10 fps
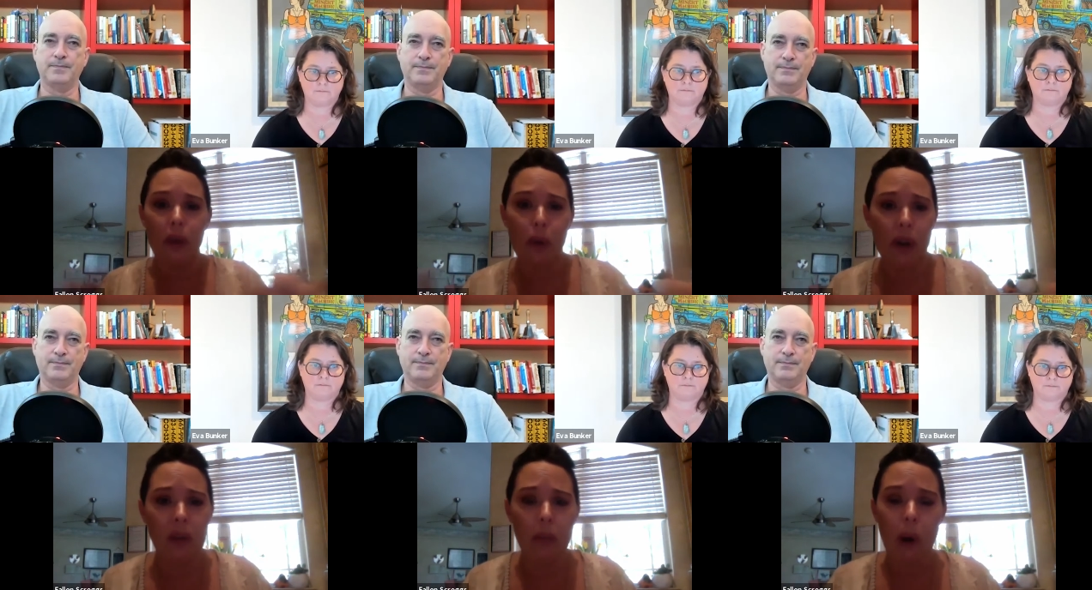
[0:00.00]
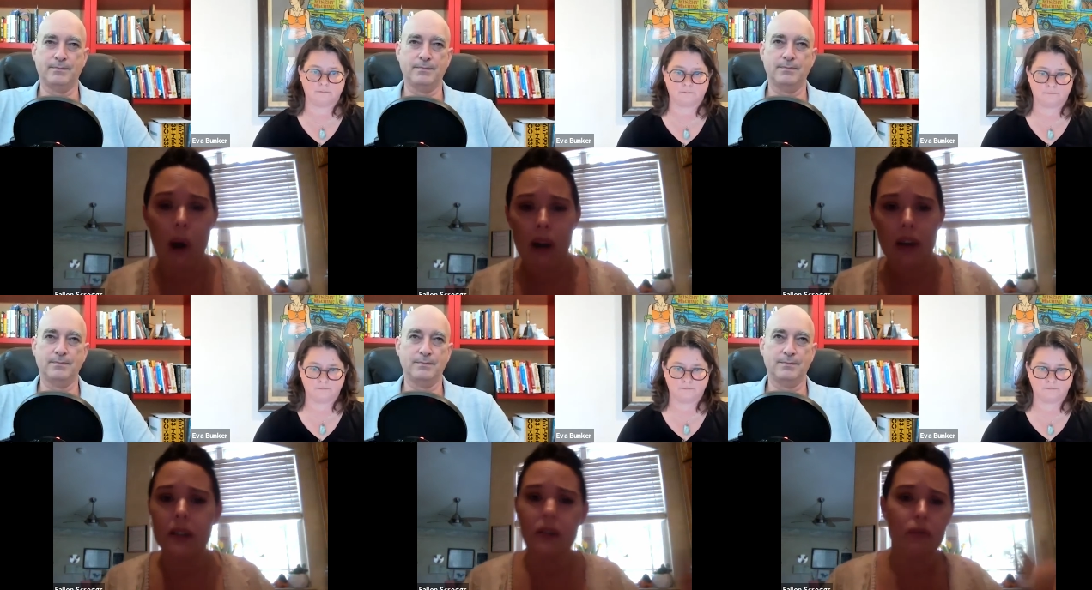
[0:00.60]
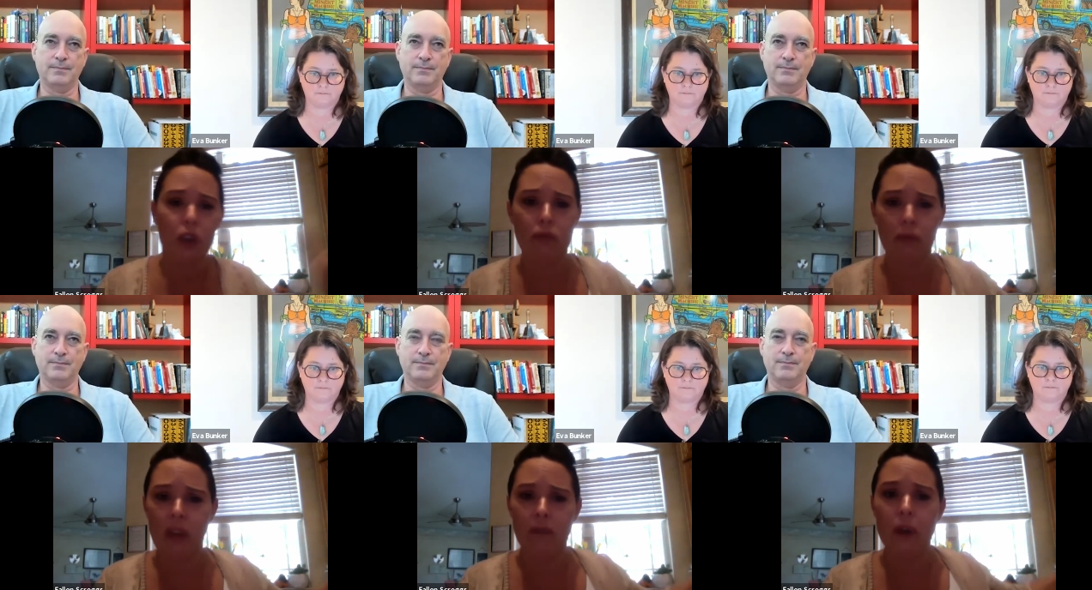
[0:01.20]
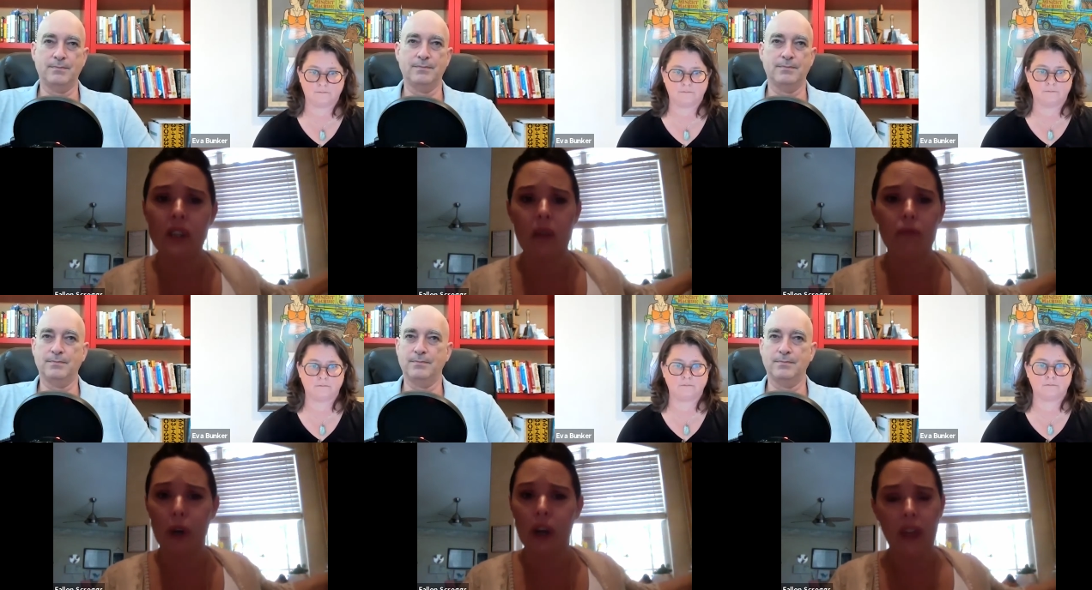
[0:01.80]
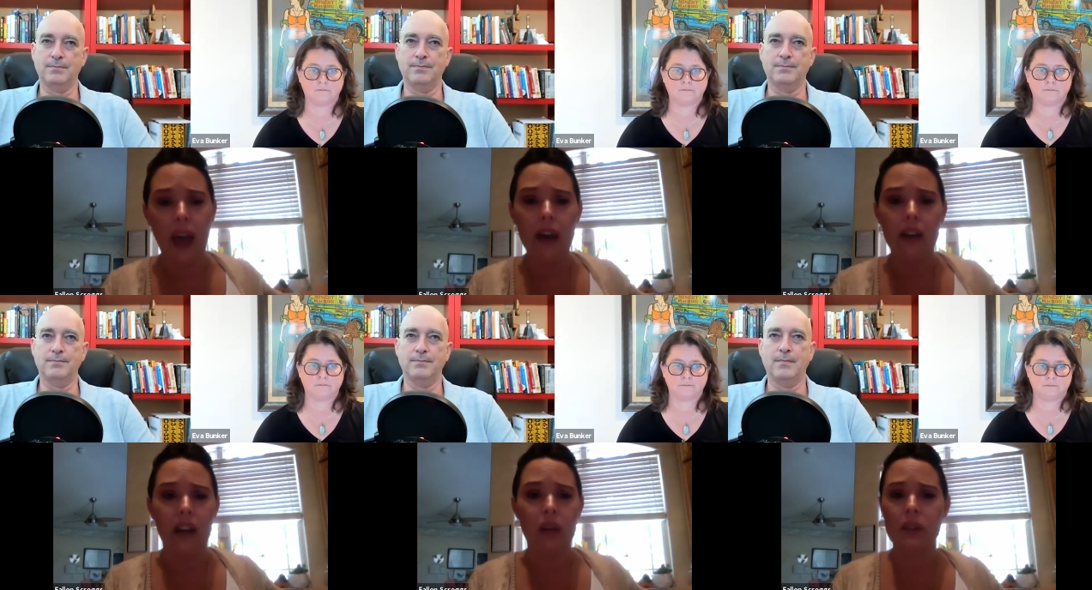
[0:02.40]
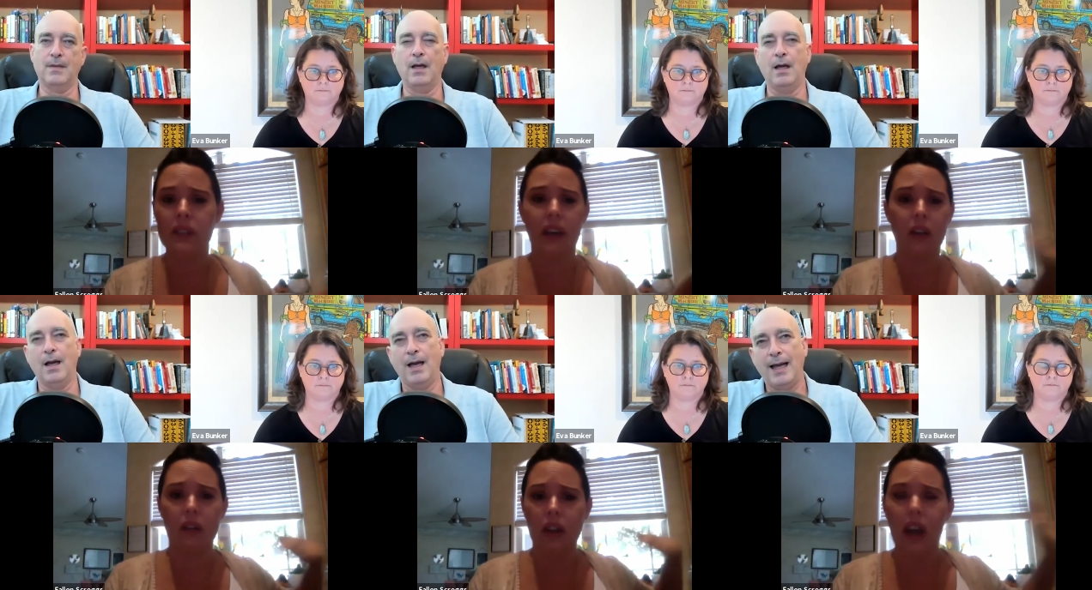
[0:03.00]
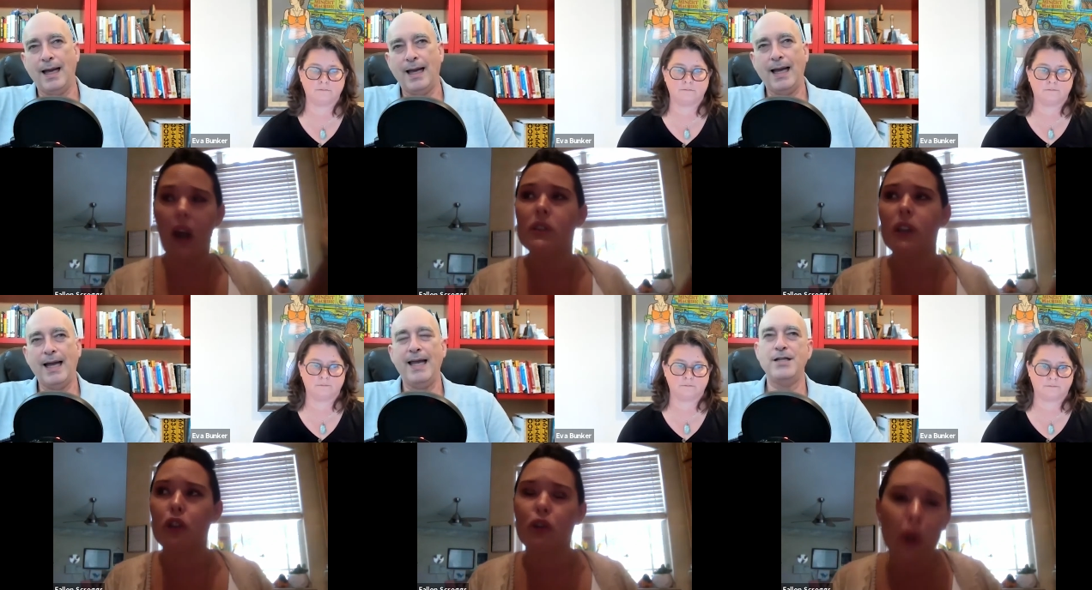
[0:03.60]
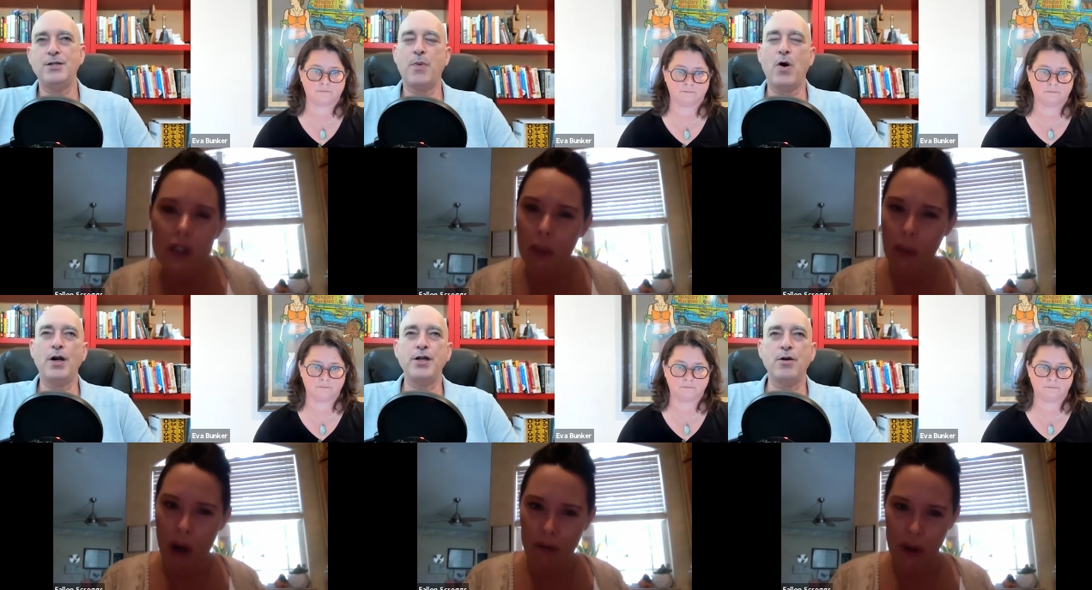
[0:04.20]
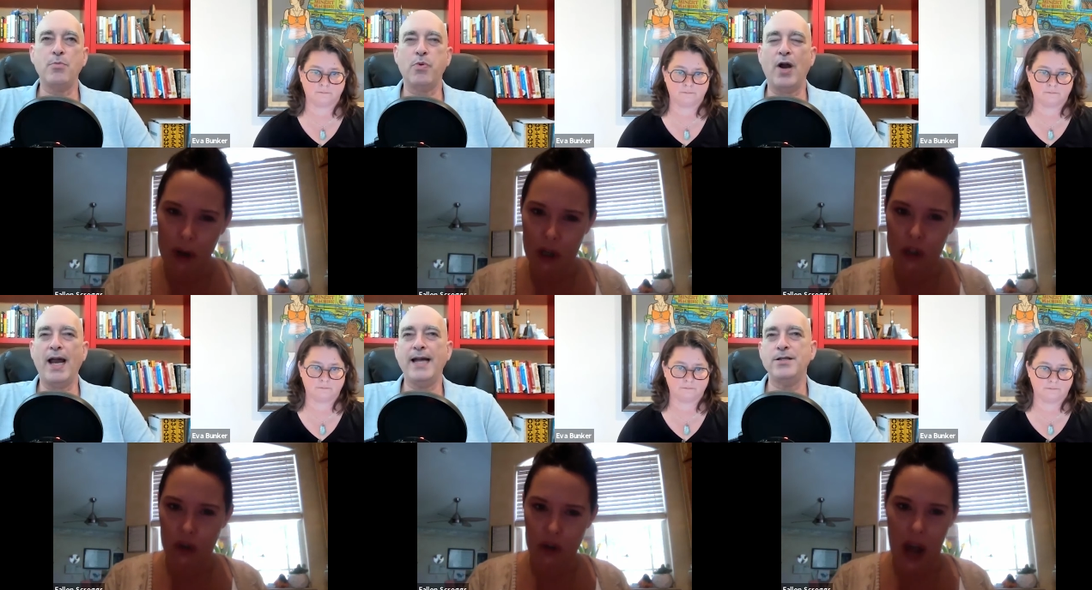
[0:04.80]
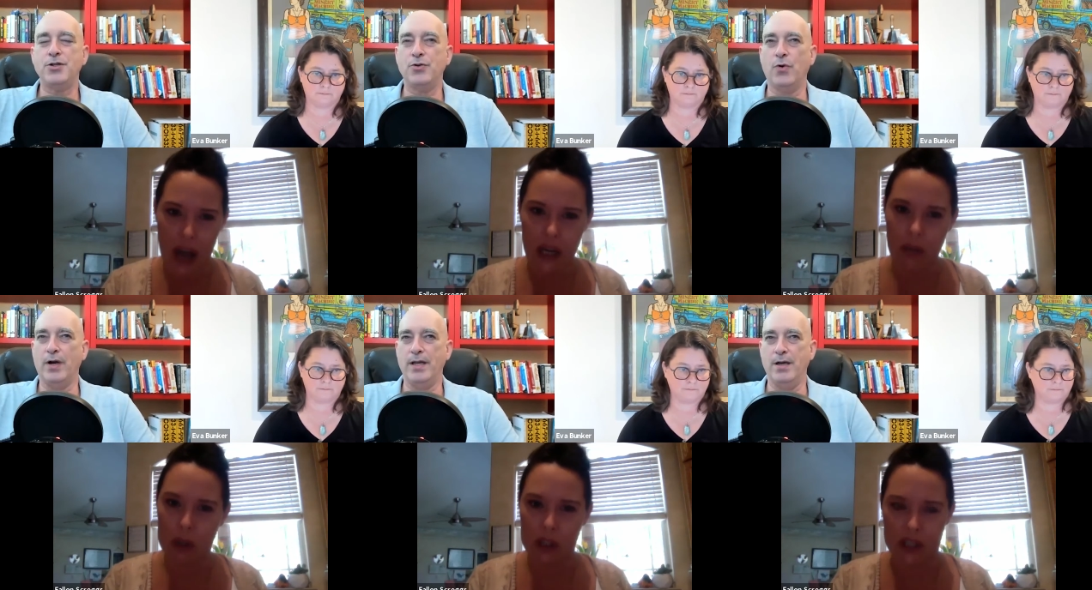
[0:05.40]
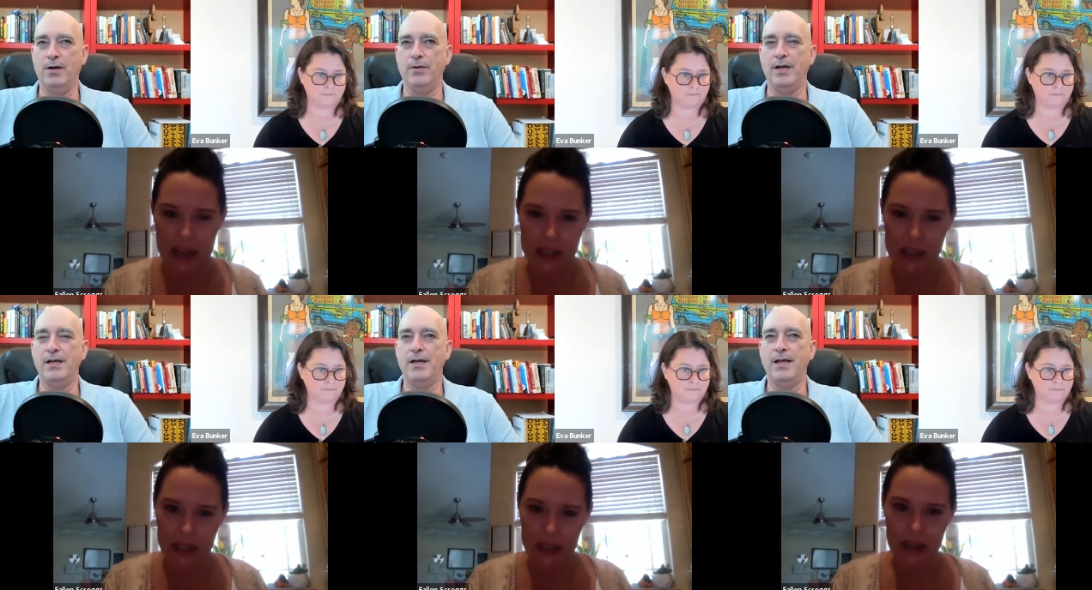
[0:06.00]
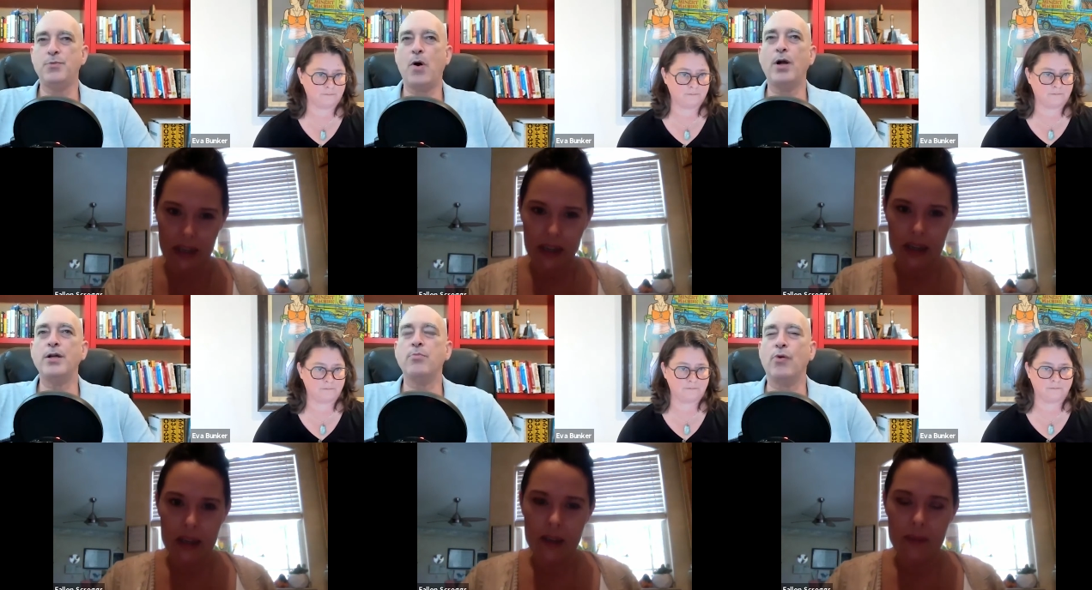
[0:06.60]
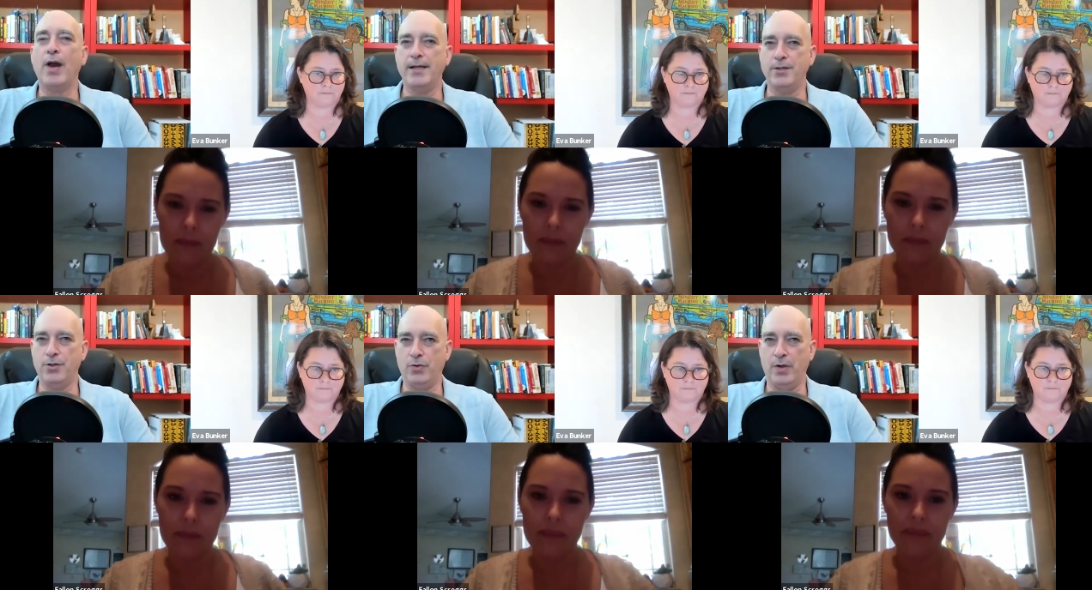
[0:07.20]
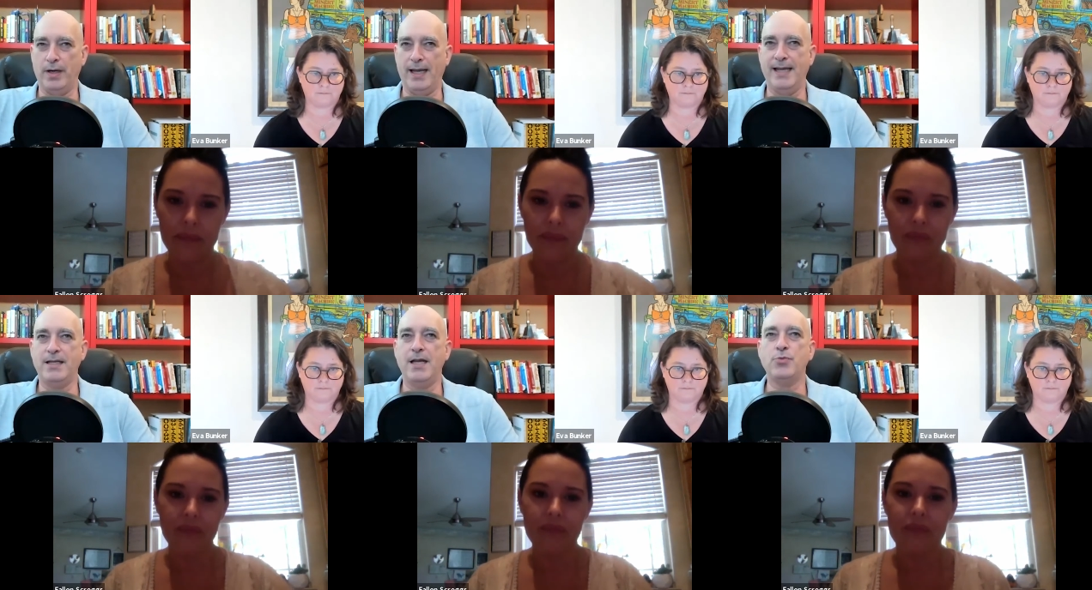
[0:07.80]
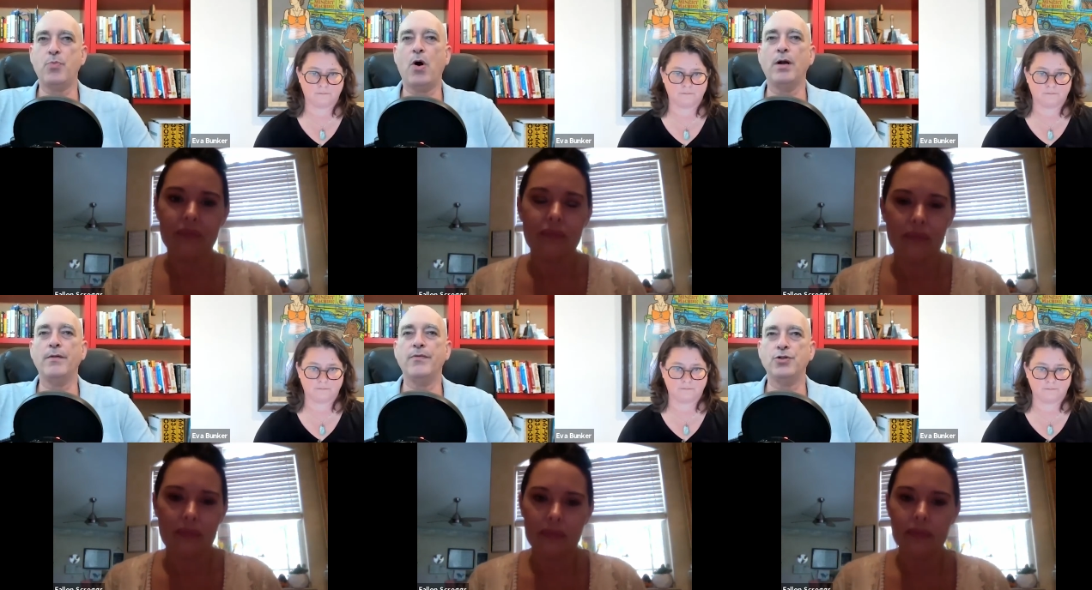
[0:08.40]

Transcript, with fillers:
Speaker 1: premium products, just give those up, forget that. And he was like, and I was like, do you realize our profit margins are ninety
Speaker 2: percent? Story though, it's part of your brand story. It, it's part of the